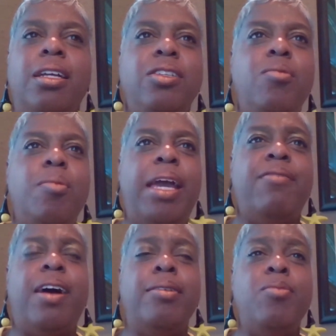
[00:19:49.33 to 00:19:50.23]
you
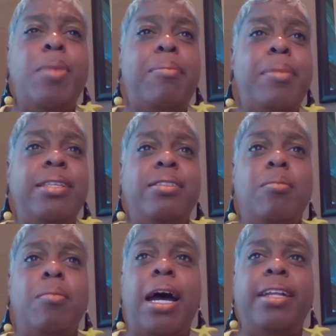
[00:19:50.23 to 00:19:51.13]
may meet
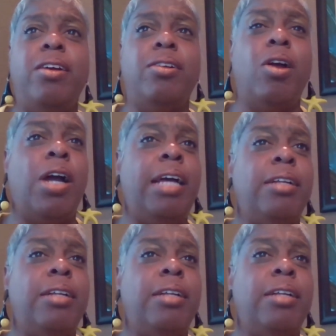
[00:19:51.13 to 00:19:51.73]
somebody or